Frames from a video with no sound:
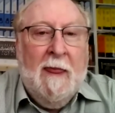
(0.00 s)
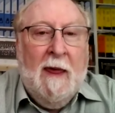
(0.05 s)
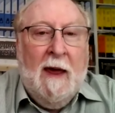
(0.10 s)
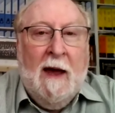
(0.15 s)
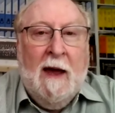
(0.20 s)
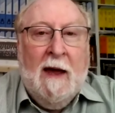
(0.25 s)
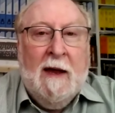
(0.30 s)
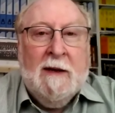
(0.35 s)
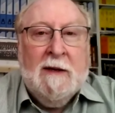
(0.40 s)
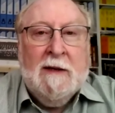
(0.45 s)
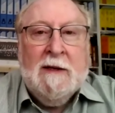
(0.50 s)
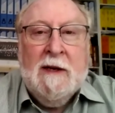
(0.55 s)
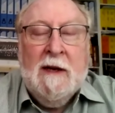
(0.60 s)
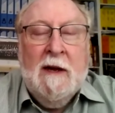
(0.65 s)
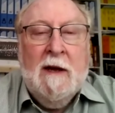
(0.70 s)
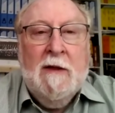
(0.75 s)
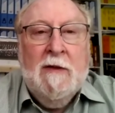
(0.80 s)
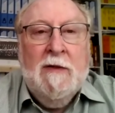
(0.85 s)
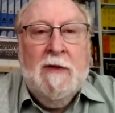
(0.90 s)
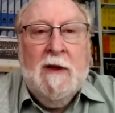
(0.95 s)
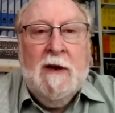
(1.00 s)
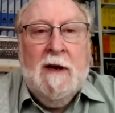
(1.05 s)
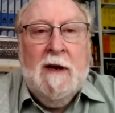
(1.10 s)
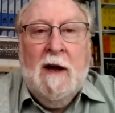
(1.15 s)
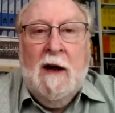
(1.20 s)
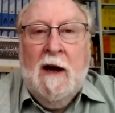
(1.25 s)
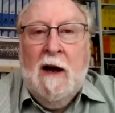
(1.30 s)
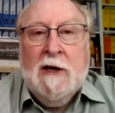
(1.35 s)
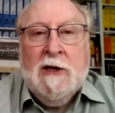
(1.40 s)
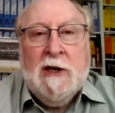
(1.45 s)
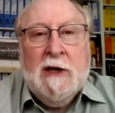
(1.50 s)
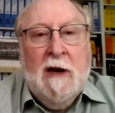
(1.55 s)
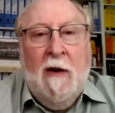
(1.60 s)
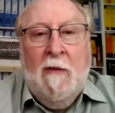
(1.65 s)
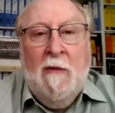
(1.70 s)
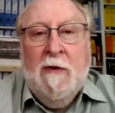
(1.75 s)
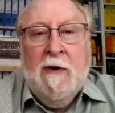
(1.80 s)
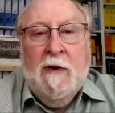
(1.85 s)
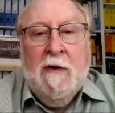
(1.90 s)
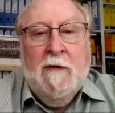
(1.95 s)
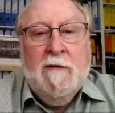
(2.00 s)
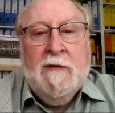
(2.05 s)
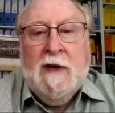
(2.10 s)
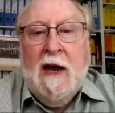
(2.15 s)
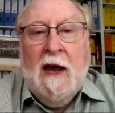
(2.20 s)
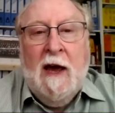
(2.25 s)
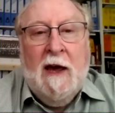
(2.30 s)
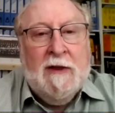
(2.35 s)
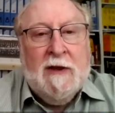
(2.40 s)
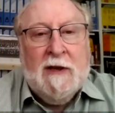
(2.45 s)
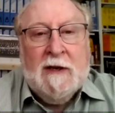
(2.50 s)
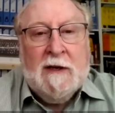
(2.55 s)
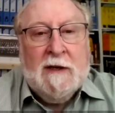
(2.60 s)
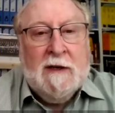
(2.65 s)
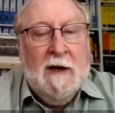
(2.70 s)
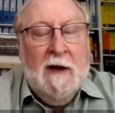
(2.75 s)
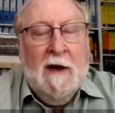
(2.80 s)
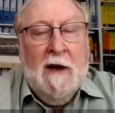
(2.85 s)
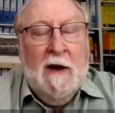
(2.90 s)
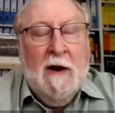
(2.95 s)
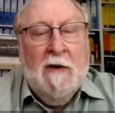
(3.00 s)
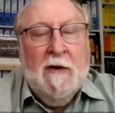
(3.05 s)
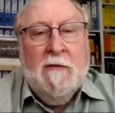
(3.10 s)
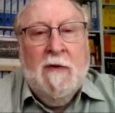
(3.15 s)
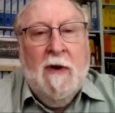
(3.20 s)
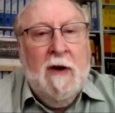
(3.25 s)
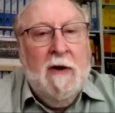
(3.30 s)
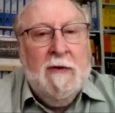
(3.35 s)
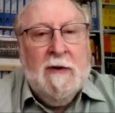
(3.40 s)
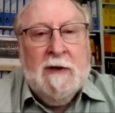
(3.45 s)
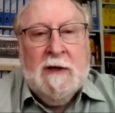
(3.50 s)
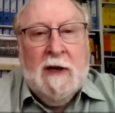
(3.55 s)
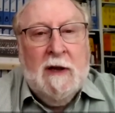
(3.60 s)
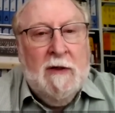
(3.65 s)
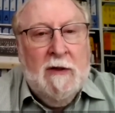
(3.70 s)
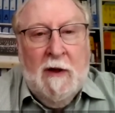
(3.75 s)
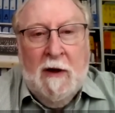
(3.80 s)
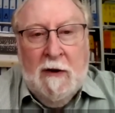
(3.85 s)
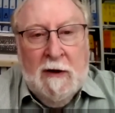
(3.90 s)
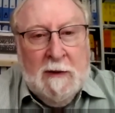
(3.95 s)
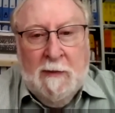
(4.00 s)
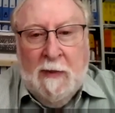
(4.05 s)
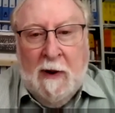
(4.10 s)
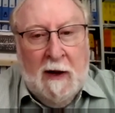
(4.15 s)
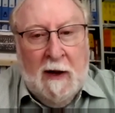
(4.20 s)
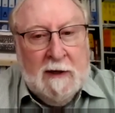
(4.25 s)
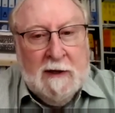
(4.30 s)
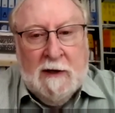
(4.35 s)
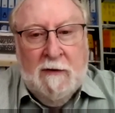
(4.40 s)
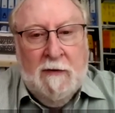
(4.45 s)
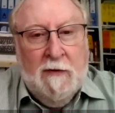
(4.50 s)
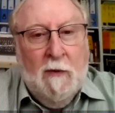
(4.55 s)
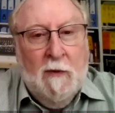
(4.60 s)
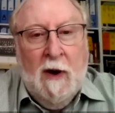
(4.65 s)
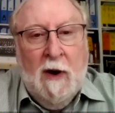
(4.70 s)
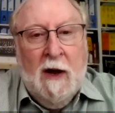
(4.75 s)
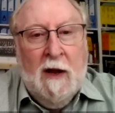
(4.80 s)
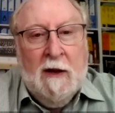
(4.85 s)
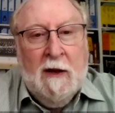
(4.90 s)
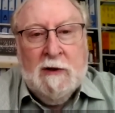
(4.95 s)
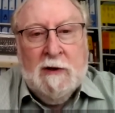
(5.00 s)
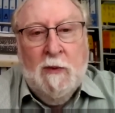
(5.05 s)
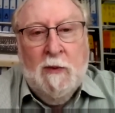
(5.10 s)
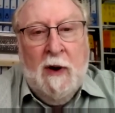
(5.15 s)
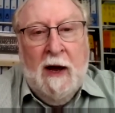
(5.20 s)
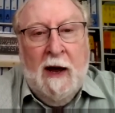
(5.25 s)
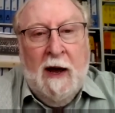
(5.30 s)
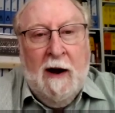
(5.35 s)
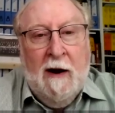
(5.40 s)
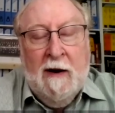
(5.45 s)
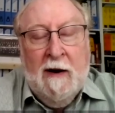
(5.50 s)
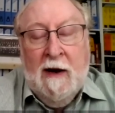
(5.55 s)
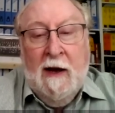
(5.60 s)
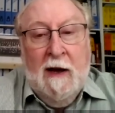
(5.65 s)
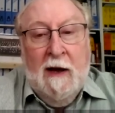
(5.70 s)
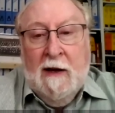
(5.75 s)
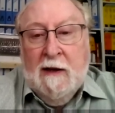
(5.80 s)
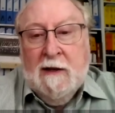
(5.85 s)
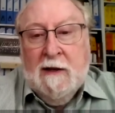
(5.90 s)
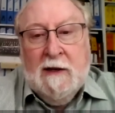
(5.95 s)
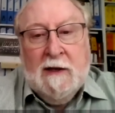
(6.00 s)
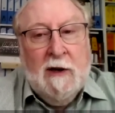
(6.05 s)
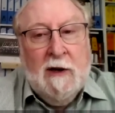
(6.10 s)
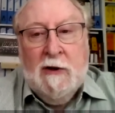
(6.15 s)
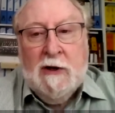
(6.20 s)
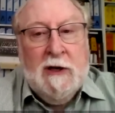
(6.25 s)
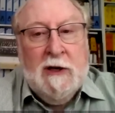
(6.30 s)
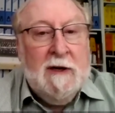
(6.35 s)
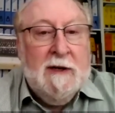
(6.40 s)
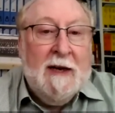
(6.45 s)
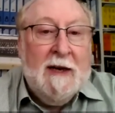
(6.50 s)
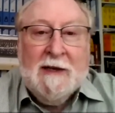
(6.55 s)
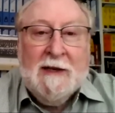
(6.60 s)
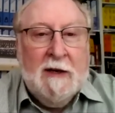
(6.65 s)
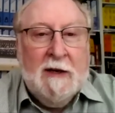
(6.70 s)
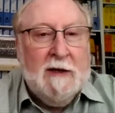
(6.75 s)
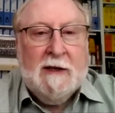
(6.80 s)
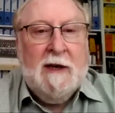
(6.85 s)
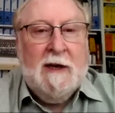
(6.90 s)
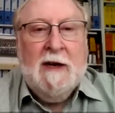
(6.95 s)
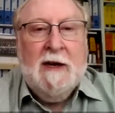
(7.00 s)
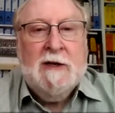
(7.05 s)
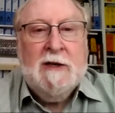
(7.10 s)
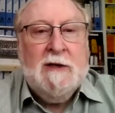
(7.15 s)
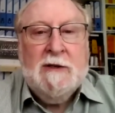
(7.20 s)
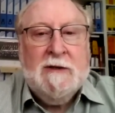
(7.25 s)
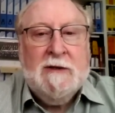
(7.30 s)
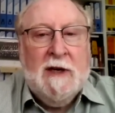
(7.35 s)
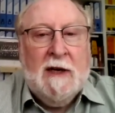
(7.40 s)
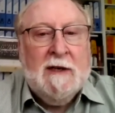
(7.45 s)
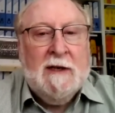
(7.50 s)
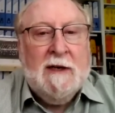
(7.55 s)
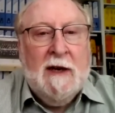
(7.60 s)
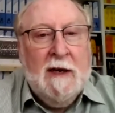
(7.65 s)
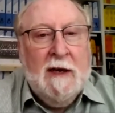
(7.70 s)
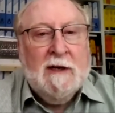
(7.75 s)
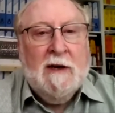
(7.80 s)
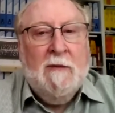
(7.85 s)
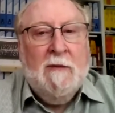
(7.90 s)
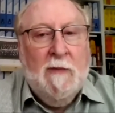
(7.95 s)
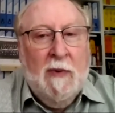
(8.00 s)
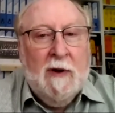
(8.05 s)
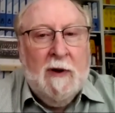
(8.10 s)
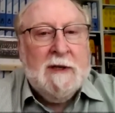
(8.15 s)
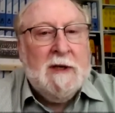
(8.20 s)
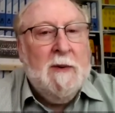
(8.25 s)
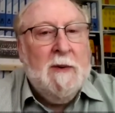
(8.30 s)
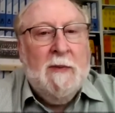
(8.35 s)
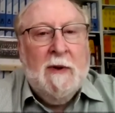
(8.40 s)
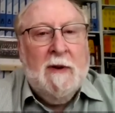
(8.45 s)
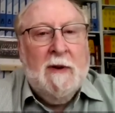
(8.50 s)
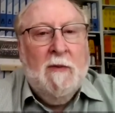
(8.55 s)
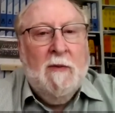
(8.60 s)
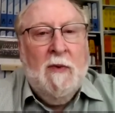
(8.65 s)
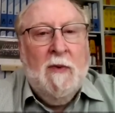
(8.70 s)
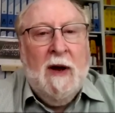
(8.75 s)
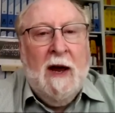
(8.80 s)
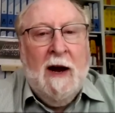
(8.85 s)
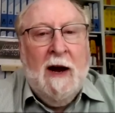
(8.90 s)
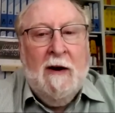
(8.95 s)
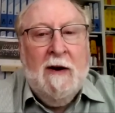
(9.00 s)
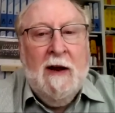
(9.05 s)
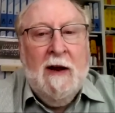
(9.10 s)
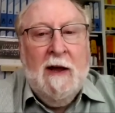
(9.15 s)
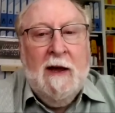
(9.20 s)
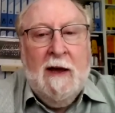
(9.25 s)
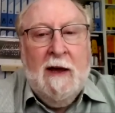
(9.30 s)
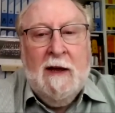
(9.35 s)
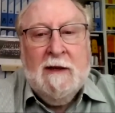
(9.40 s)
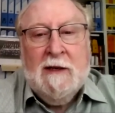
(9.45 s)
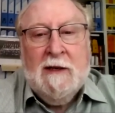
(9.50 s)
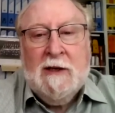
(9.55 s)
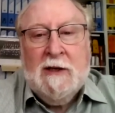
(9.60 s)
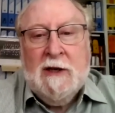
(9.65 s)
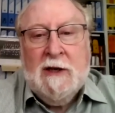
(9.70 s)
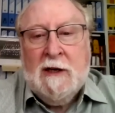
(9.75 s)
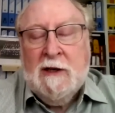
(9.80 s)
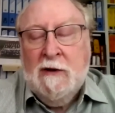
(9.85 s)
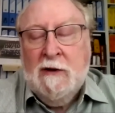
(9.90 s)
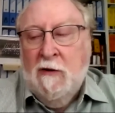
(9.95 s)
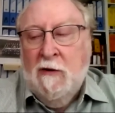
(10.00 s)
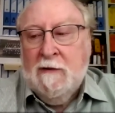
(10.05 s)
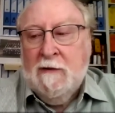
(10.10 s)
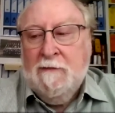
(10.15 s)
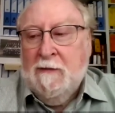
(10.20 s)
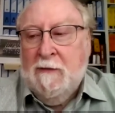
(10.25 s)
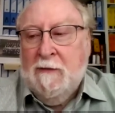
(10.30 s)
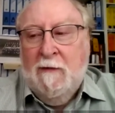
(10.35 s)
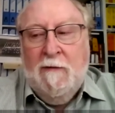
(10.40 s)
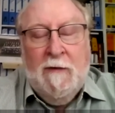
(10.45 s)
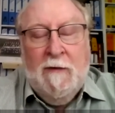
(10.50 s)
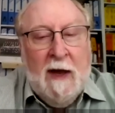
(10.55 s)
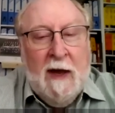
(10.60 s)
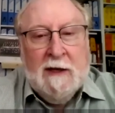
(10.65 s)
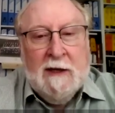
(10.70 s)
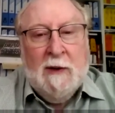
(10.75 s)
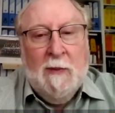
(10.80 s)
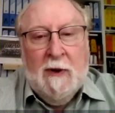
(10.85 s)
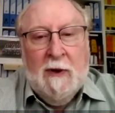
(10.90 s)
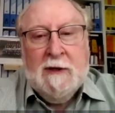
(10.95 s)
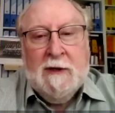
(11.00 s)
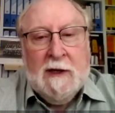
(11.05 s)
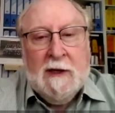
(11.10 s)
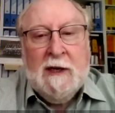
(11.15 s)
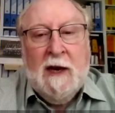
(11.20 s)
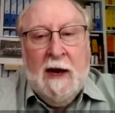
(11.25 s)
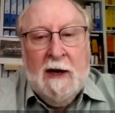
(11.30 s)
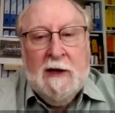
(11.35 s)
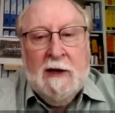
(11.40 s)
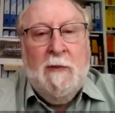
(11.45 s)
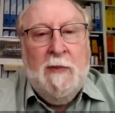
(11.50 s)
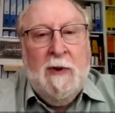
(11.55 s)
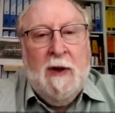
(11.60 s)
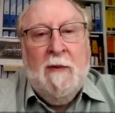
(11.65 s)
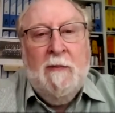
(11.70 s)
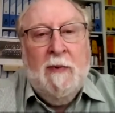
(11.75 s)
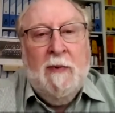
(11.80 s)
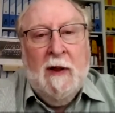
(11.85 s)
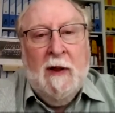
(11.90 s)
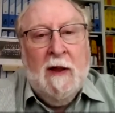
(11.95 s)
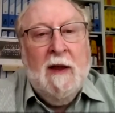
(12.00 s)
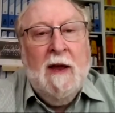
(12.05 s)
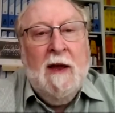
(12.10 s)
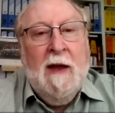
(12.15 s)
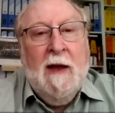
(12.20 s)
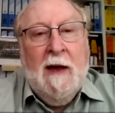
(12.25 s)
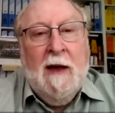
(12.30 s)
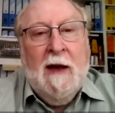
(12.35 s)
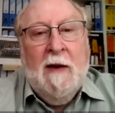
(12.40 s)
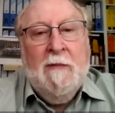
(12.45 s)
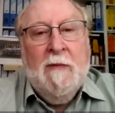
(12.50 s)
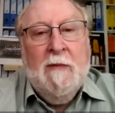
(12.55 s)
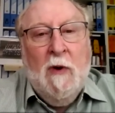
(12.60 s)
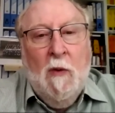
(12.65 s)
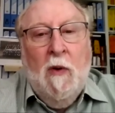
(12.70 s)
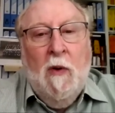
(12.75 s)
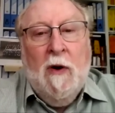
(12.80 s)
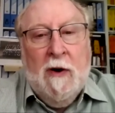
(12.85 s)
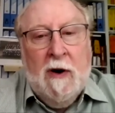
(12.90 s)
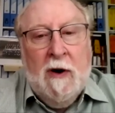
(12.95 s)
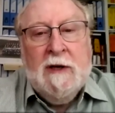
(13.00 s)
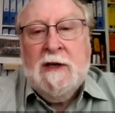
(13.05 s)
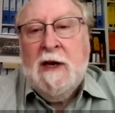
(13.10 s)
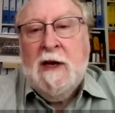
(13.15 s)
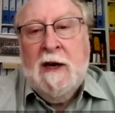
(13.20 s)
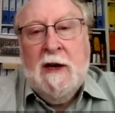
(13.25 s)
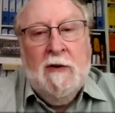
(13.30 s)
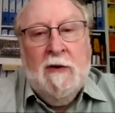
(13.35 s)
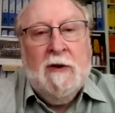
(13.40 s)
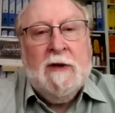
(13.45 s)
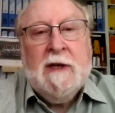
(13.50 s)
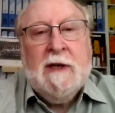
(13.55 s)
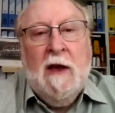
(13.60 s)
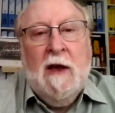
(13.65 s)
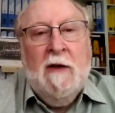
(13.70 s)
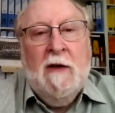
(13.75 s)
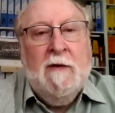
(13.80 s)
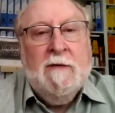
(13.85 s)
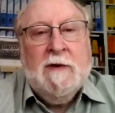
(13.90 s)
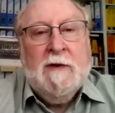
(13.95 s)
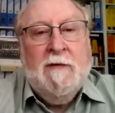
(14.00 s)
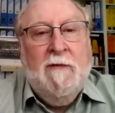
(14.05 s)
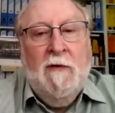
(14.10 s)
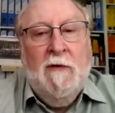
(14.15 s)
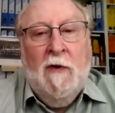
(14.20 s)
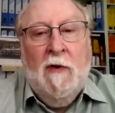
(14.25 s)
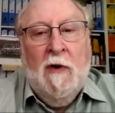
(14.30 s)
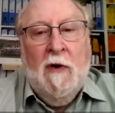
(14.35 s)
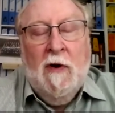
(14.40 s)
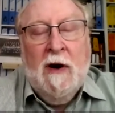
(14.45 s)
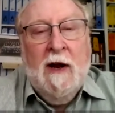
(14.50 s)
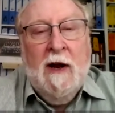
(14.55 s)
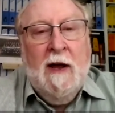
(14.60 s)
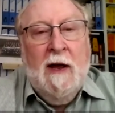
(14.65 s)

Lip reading: and the large number of deaths arose in those parts of the world where social distancing just isn't possible, and where it's just not feasible to say to people, quarantine yourselves for